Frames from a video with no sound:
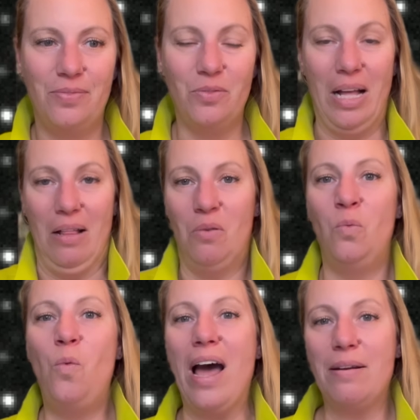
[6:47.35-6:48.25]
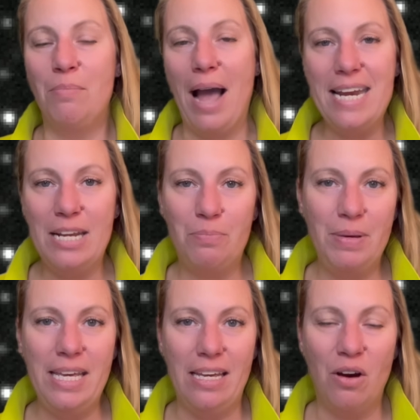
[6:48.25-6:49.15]
Well, what might it
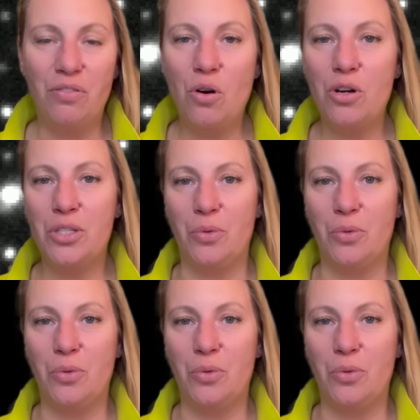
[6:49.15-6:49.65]
be? Of course,